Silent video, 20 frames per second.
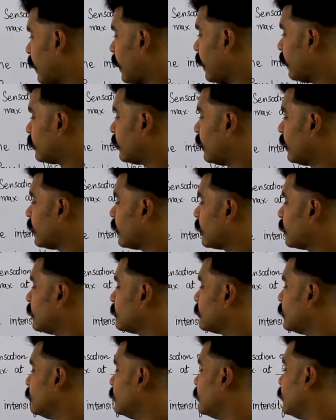and that
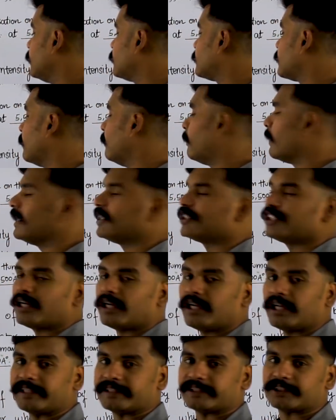occurs at this temperature
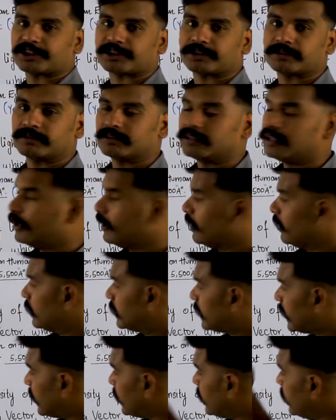range.
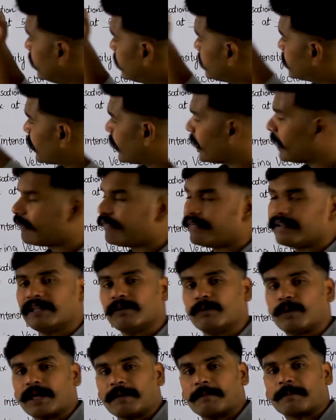So each and
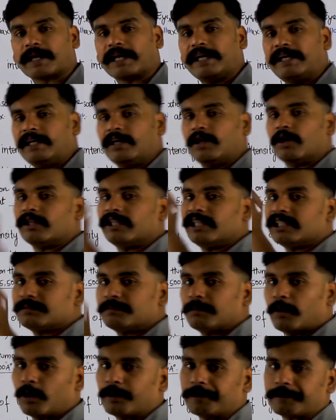everything what I'm writing on this
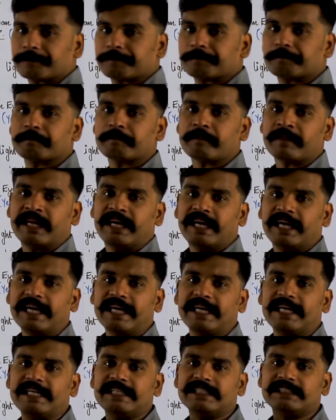board
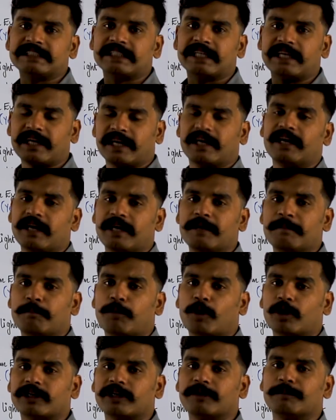is a
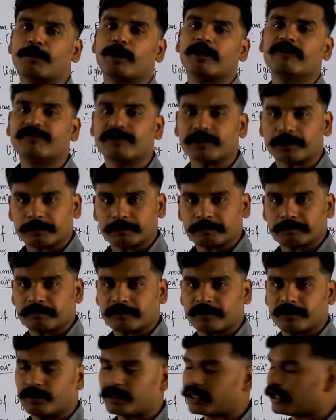important point for you.
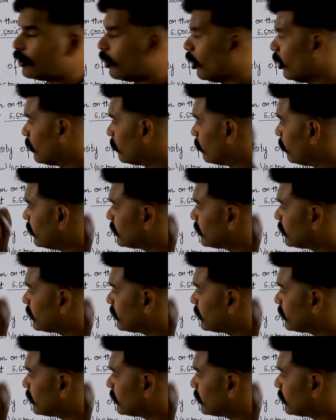You cannot